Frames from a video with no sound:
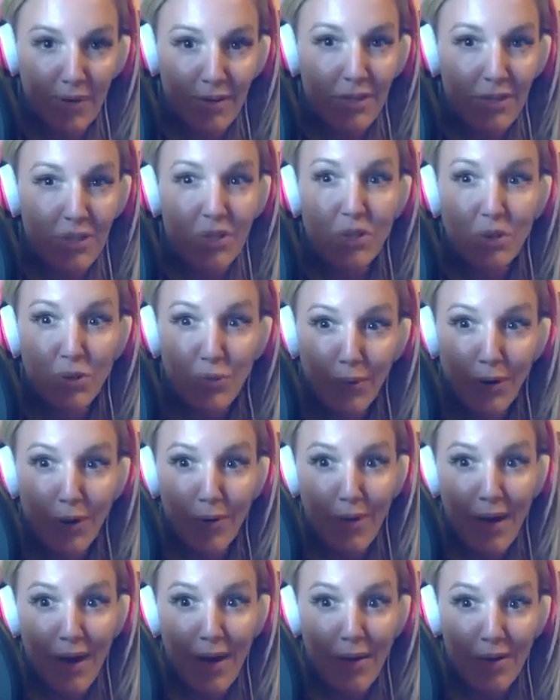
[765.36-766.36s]
Super
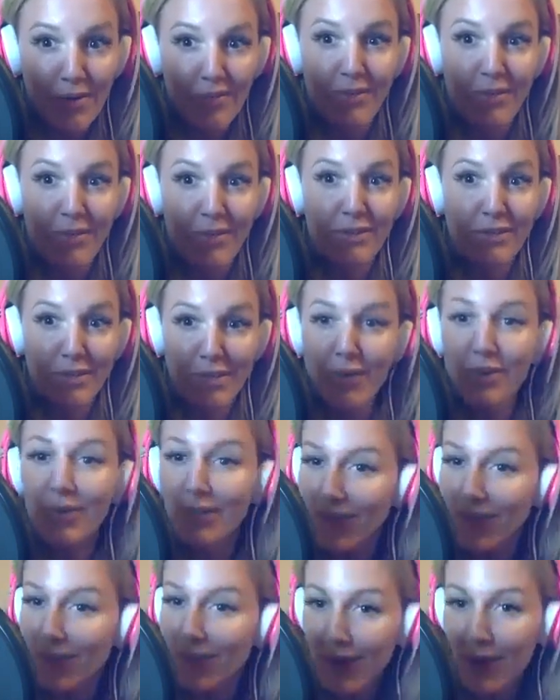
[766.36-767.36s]
powerful. So
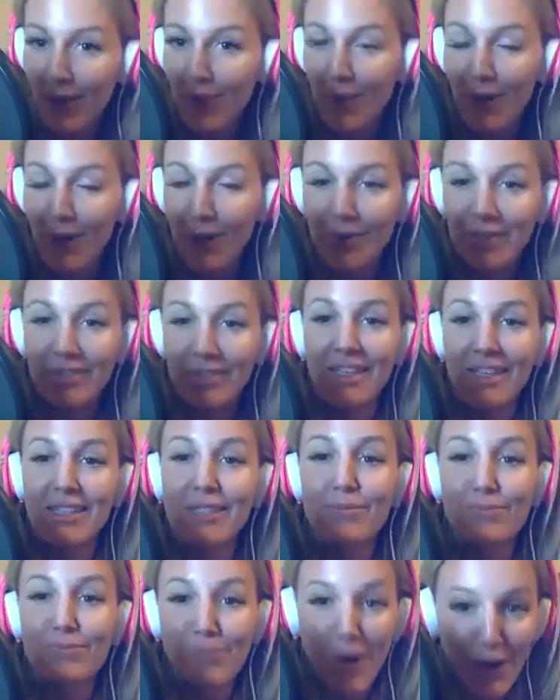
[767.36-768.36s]
here we go, potent.
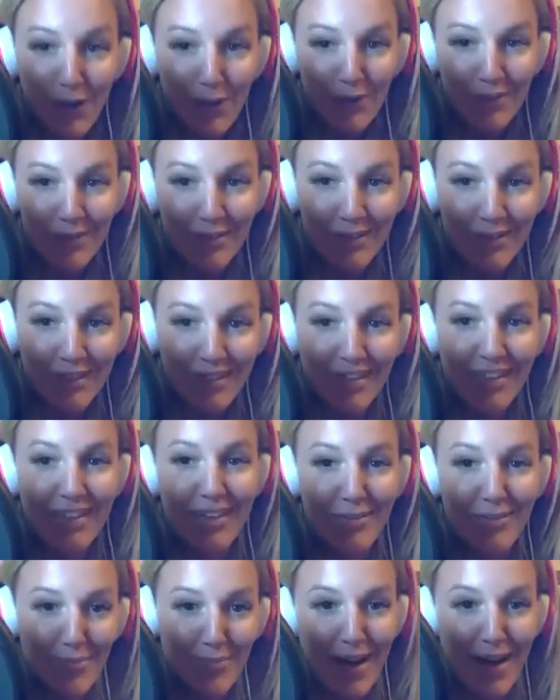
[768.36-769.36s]
It's potent
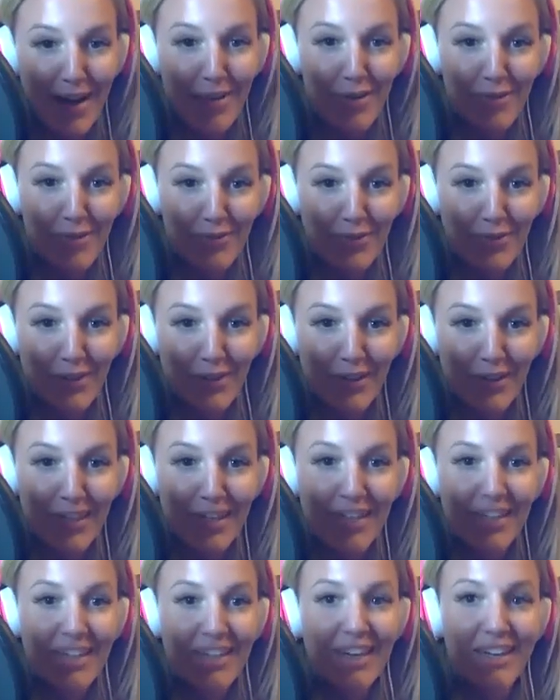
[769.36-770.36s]
and powerful,
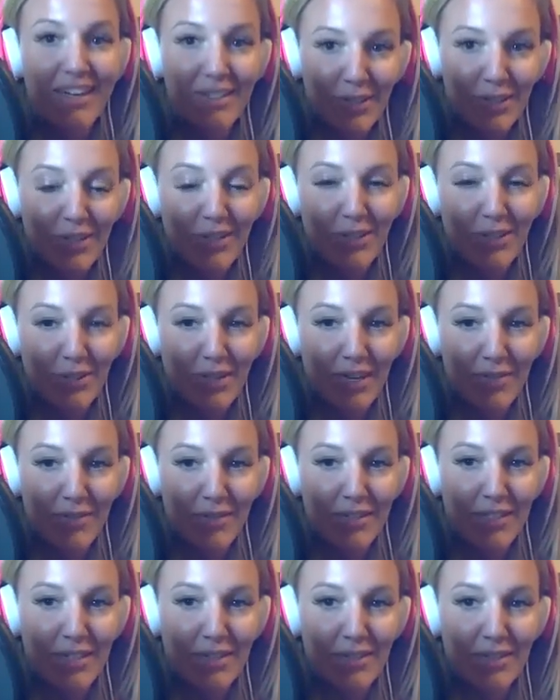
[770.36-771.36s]
and you can do it
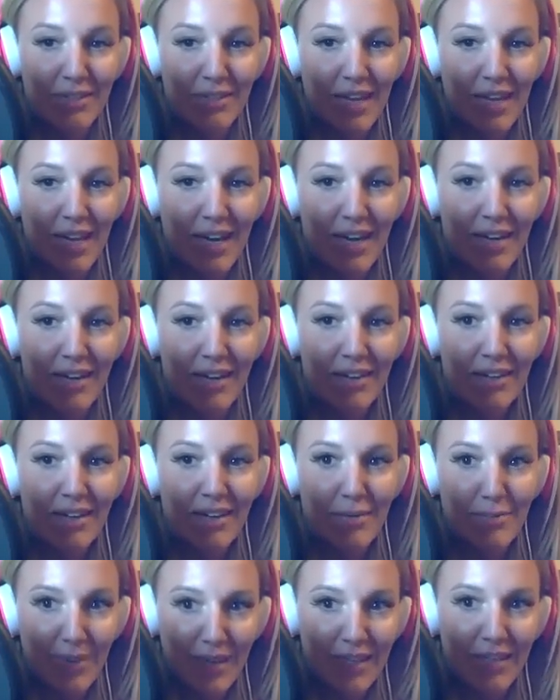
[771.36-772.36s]
every single day
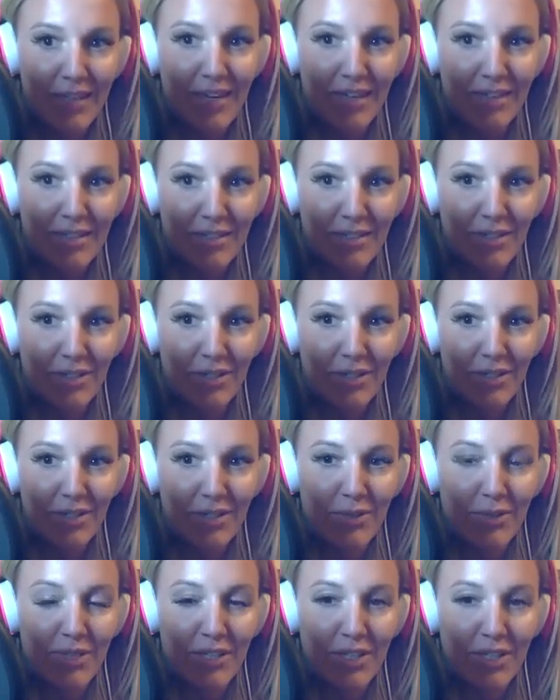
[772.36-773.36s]
and be connected to your
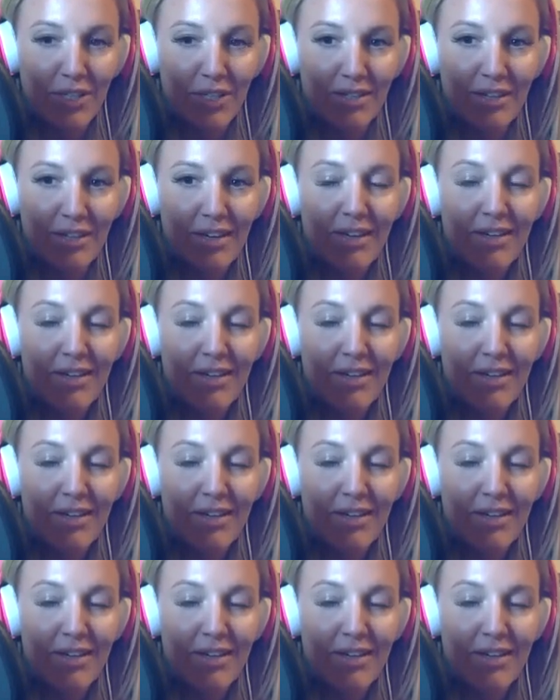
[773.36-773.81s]
intuition.